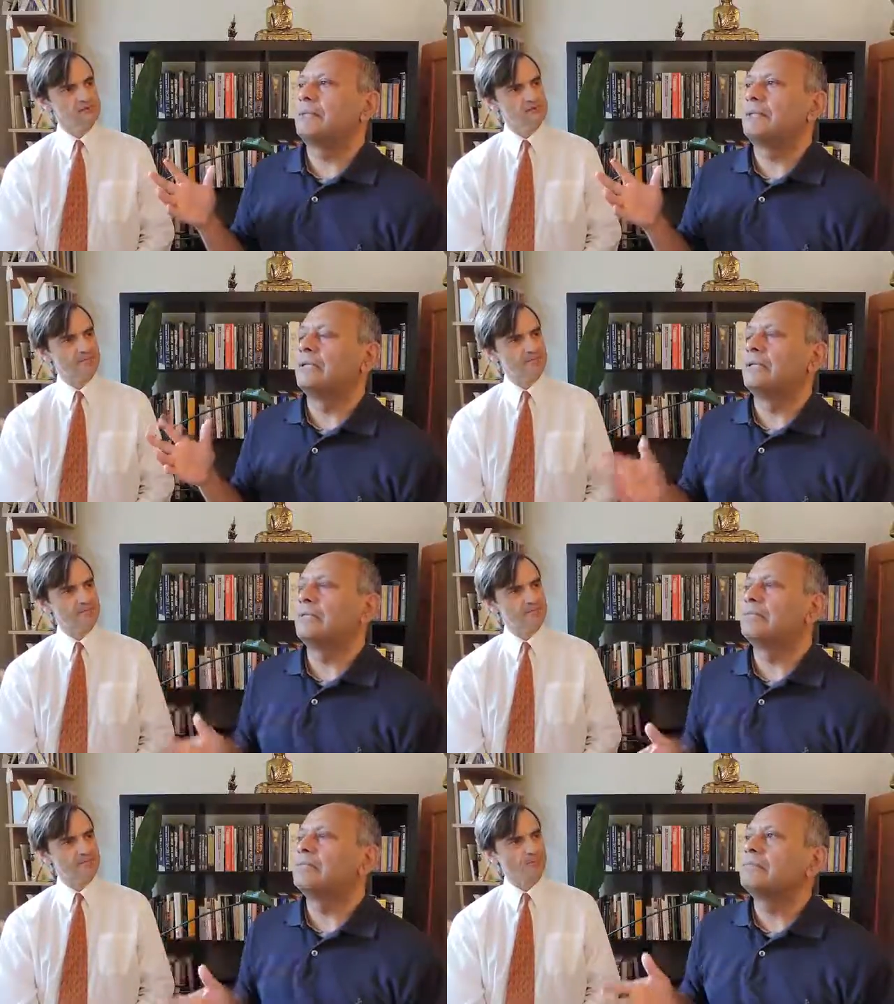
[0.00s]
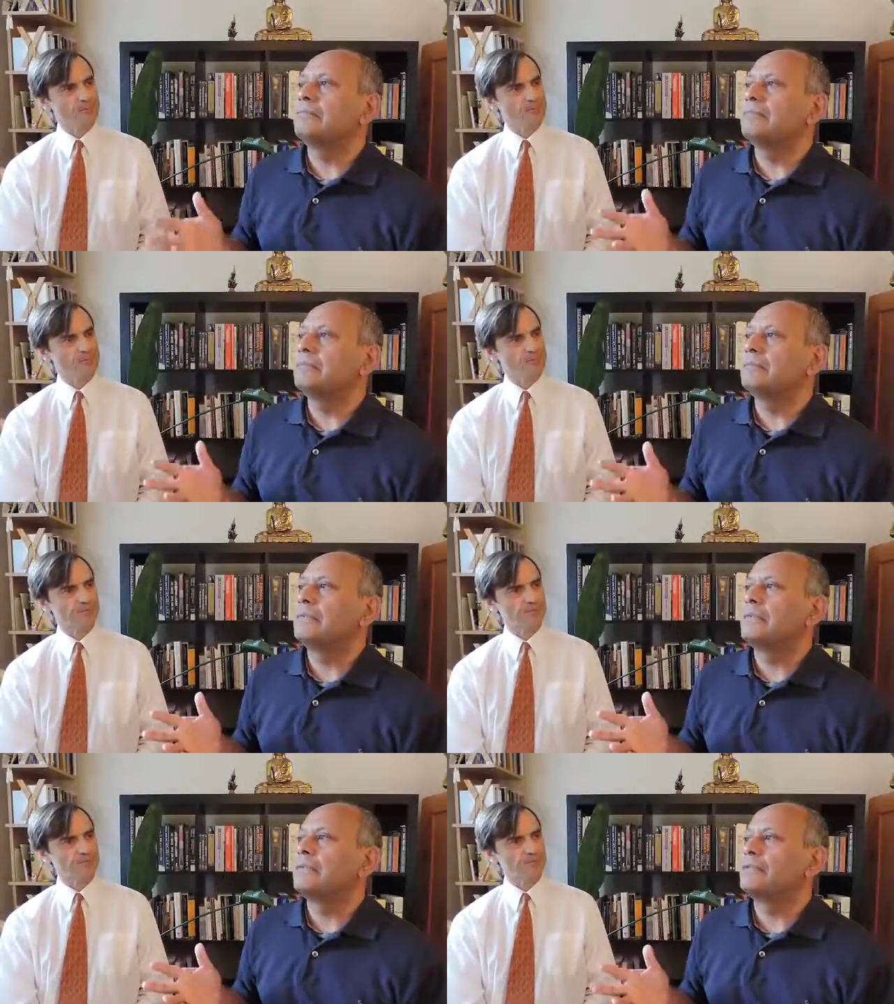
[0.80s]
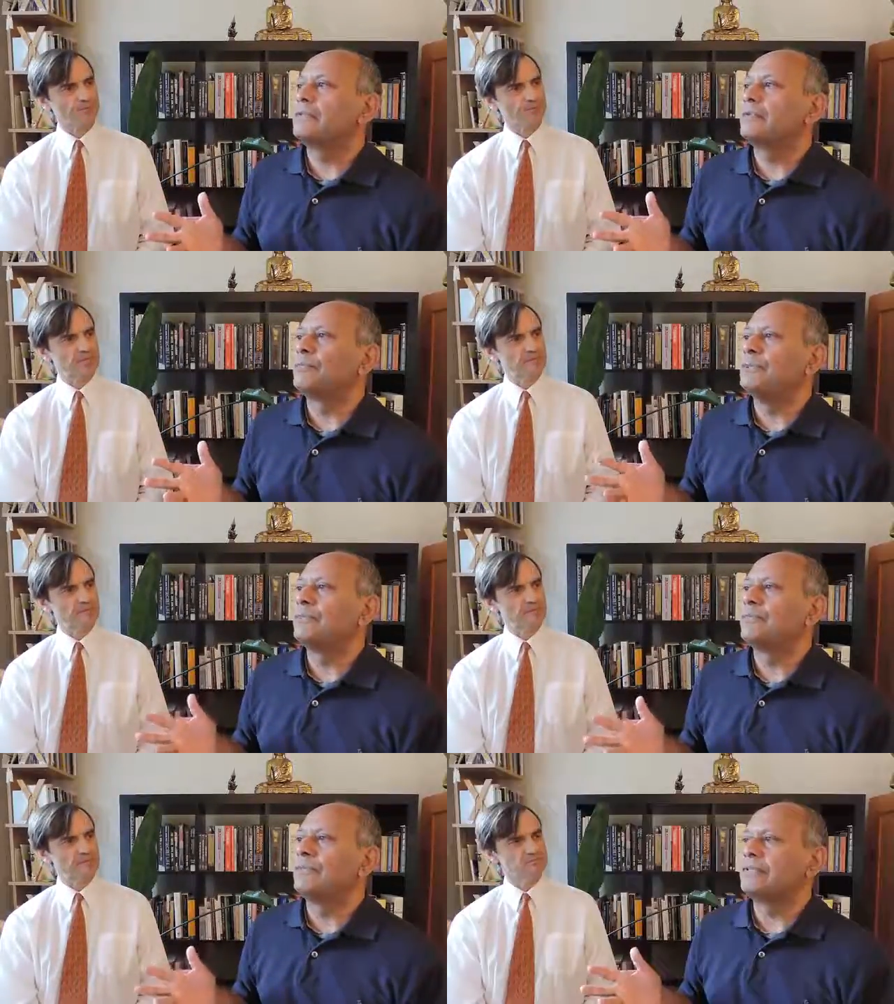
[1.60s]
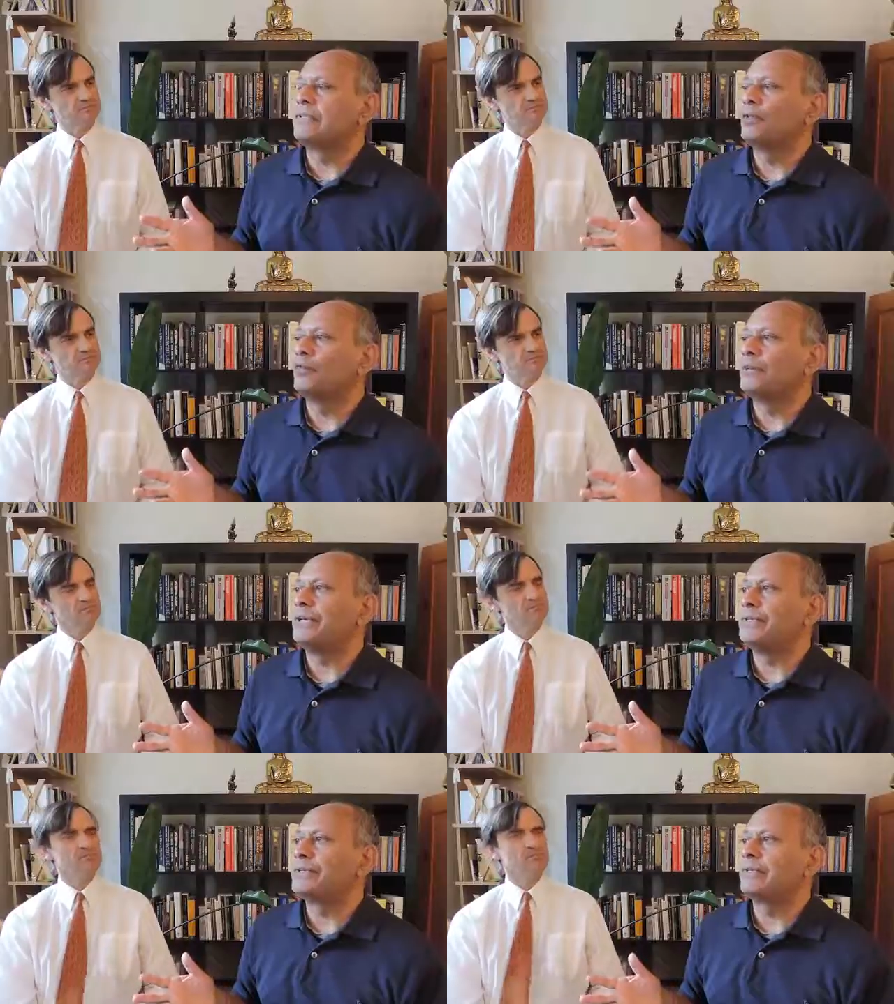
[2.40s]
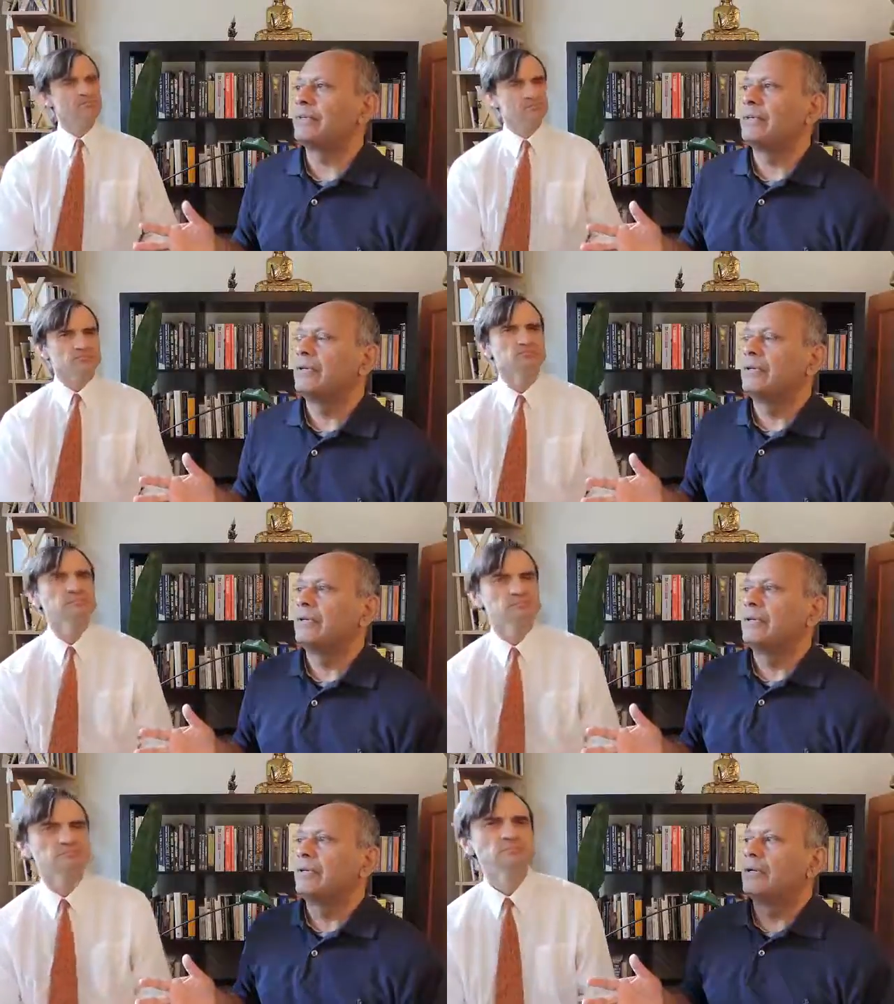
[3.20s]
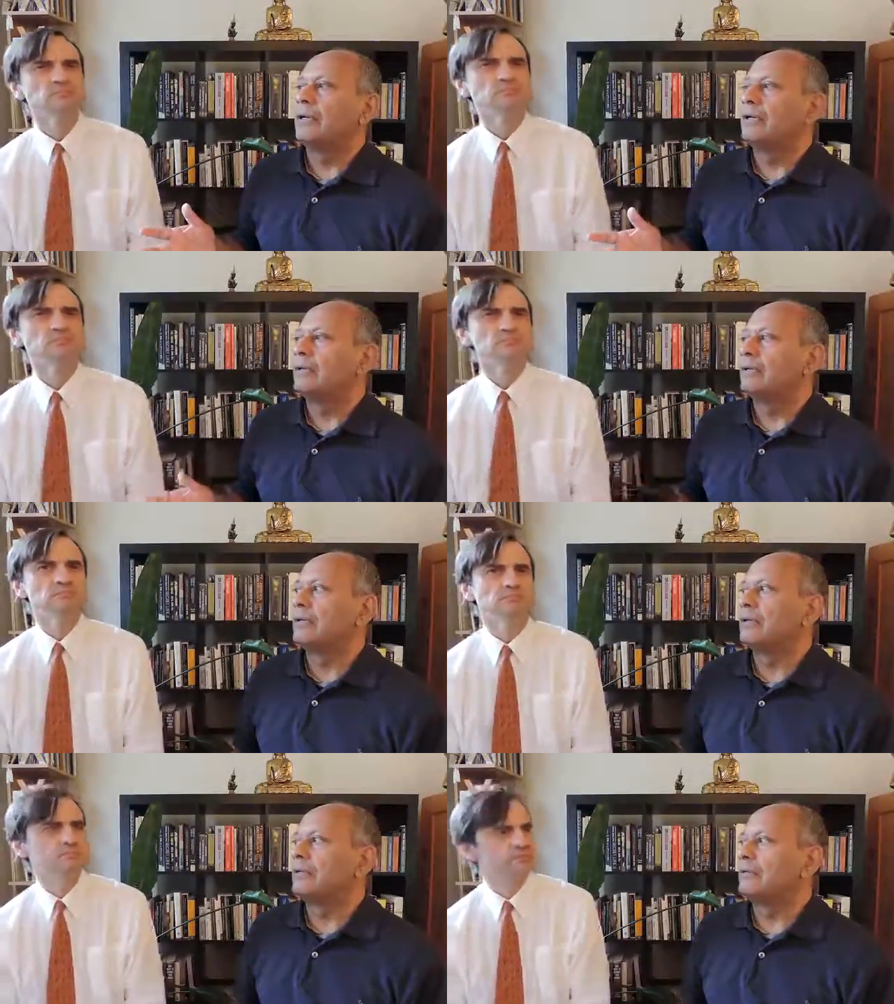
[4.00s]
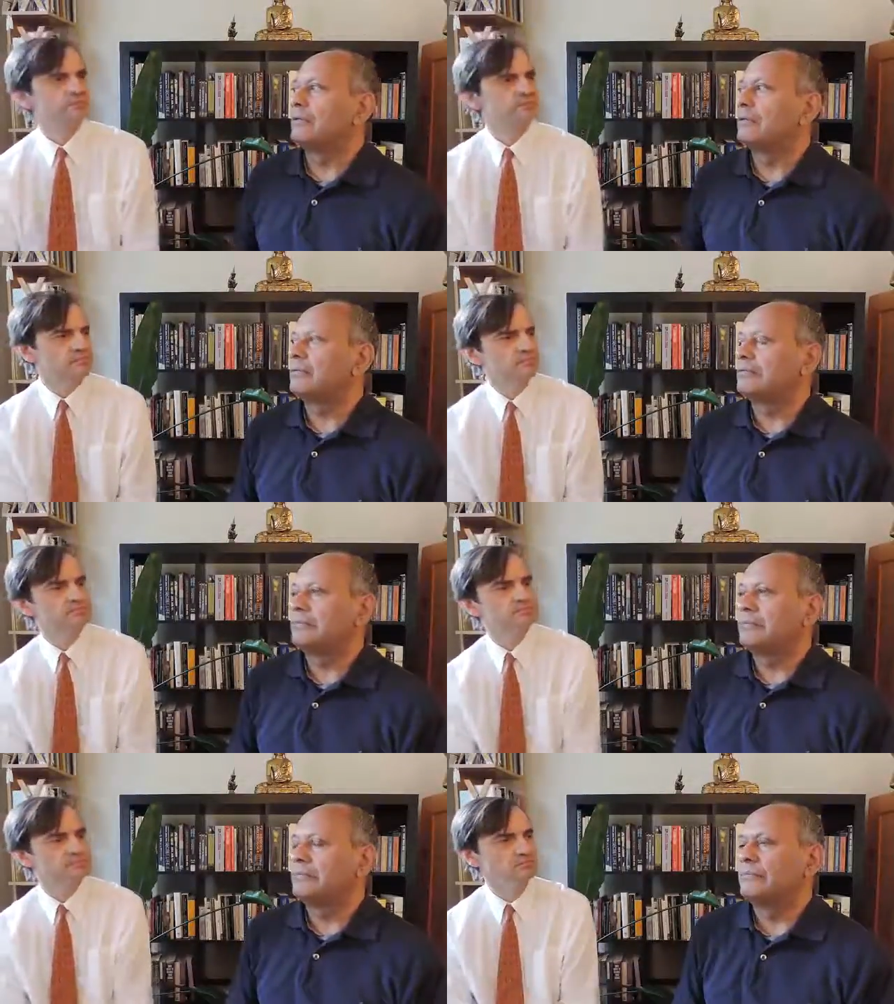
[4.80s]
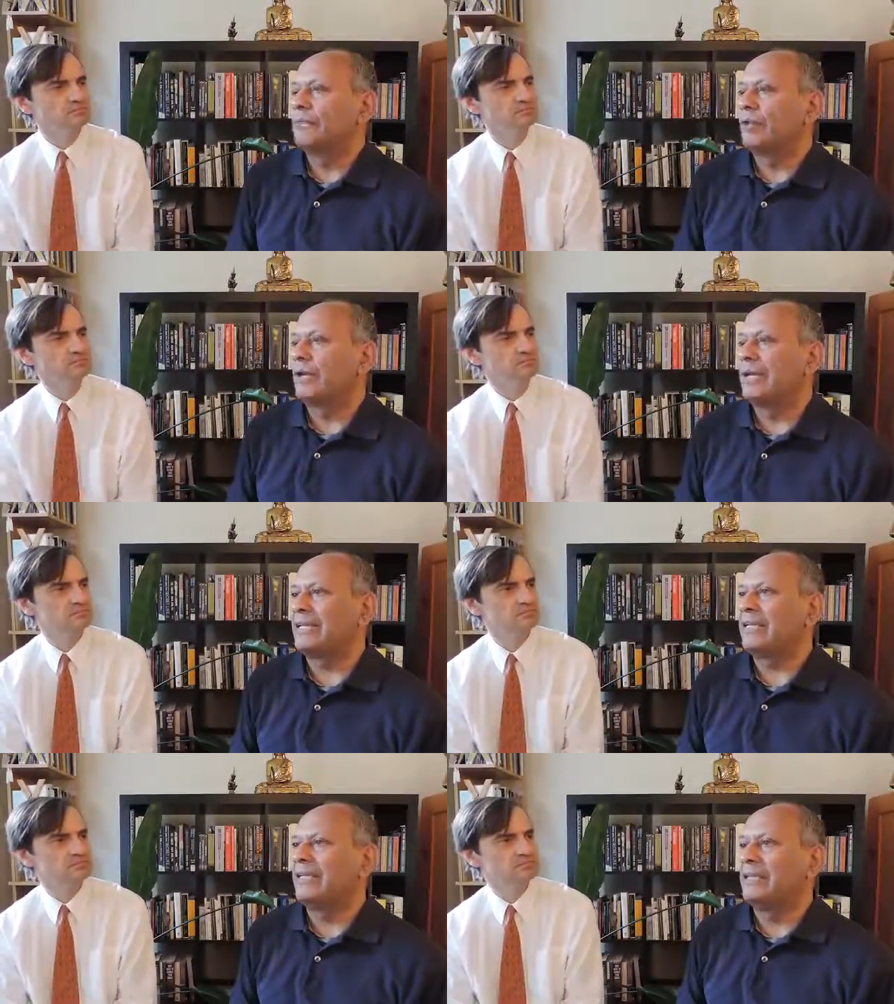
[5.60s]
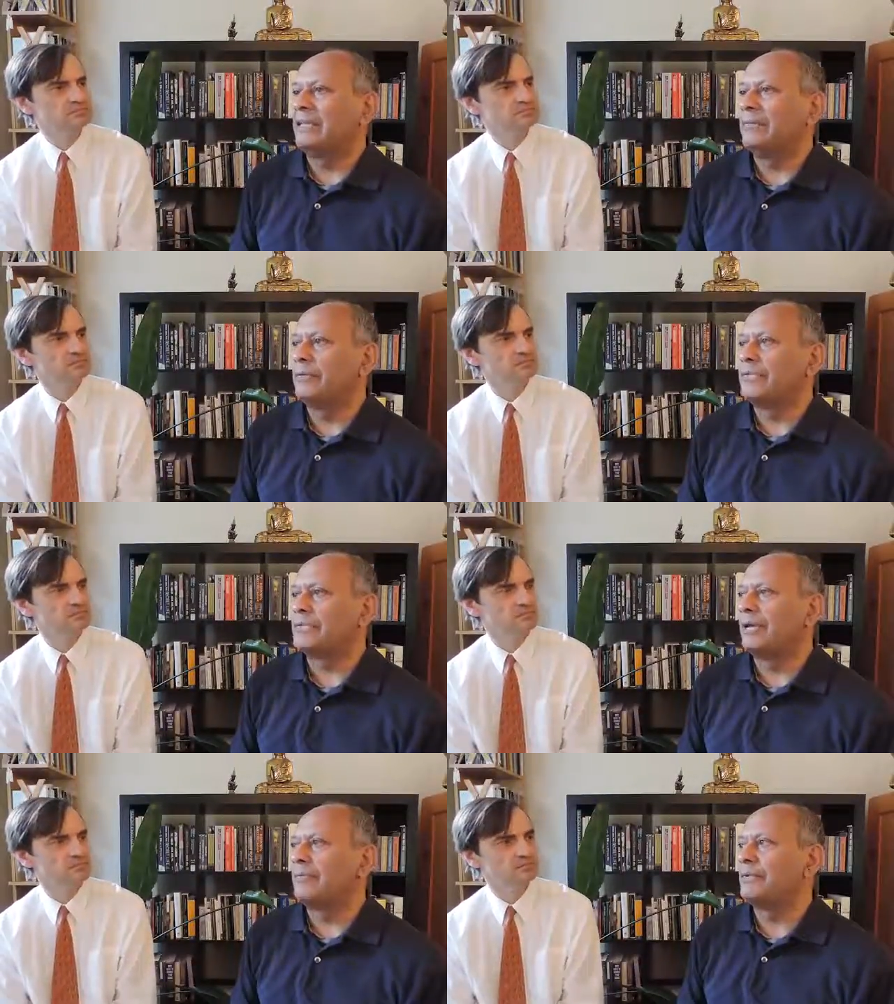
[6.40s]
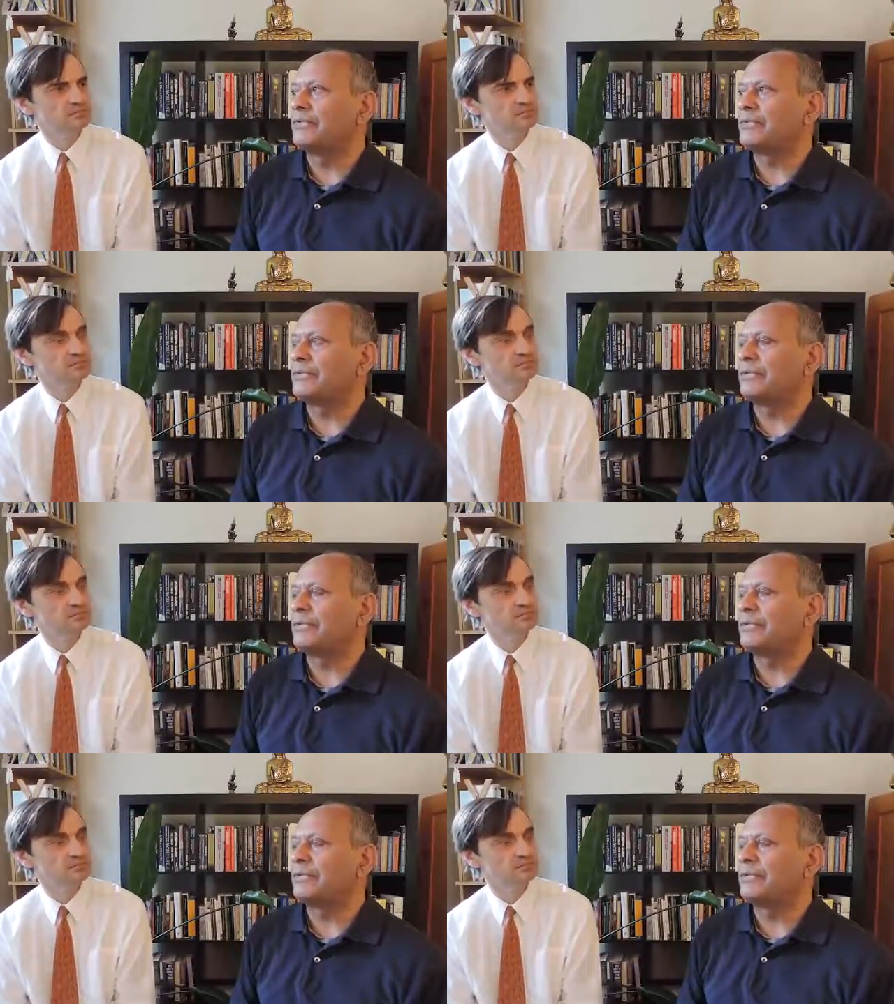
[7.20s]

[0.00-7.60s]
Speaker 1: in a, at a much more peaceful, slow pace. And uh, more likely he will establish a